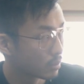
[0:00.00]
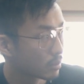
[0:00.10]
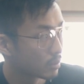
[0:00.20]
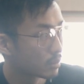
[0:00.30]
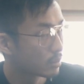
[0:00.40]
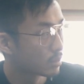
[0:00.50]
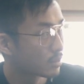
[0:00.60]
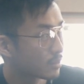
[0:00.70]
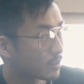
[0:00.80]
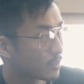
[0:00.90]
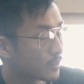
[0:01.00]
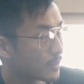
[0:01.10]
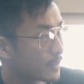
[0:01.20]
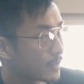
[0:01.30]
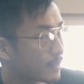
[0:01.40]

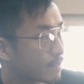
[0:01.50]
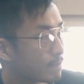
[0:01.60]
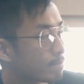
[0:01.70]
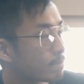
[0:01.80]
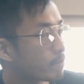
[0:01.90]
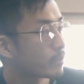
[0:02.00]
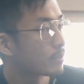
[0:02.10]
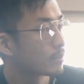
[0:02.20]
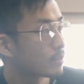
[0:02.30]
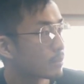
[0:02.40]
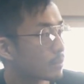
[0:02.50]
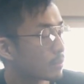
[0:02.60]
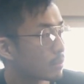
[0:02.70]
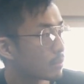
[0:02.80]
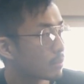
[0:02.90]

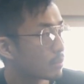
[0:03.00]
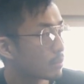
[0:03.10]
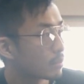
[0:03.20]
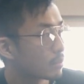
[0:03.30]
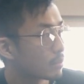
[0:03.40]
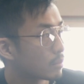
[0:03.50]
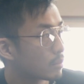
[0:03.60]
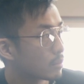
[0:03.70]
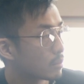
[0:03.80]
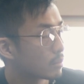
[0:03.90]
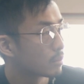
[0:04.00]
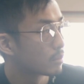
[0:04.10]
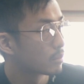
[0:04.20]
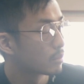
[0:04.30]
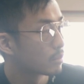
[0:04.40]

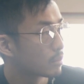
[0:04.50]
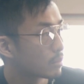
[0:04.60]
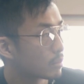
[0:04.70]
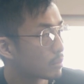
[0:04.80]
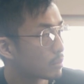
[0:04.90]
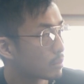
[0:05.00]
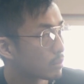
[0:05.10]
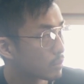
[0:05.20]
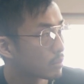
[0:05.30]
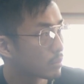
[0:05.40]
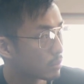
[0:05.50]
No words are spoken by the person on screen.